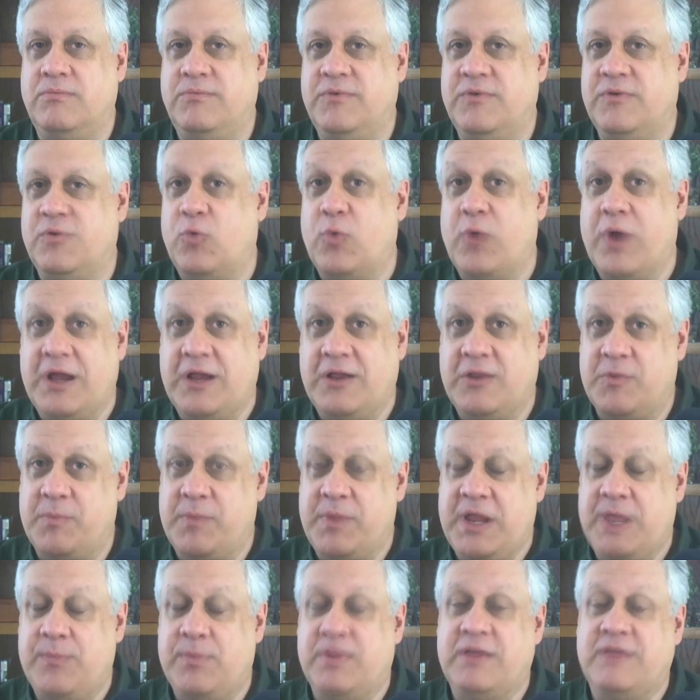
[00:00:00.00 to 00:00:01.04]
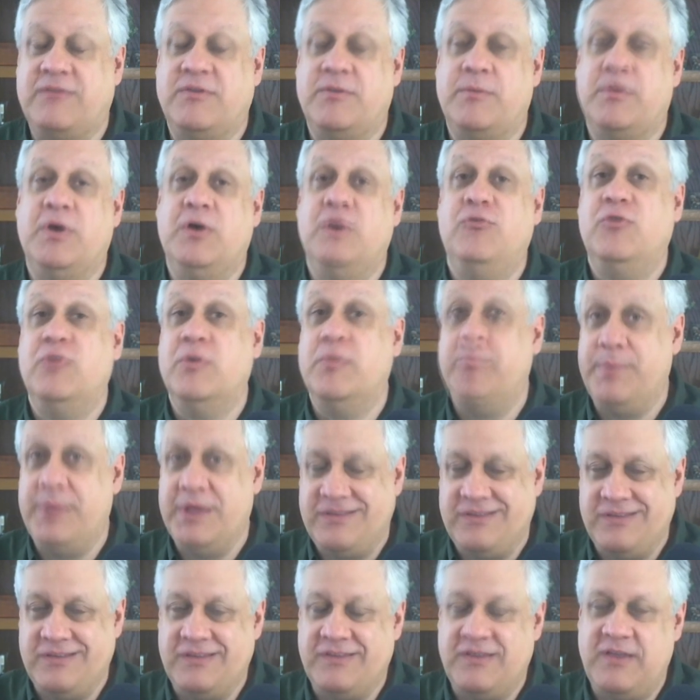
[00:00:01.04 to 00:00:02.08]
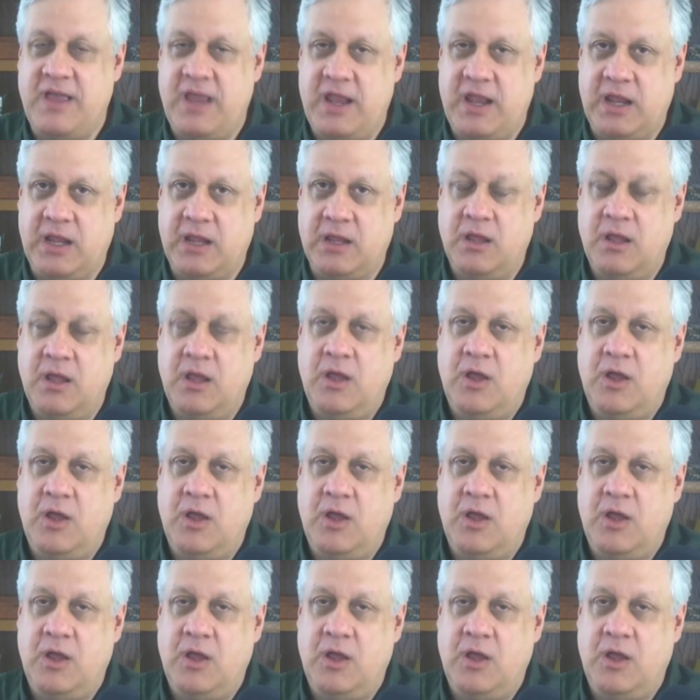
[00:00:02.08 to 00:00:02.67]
just regular people as opposed to business setting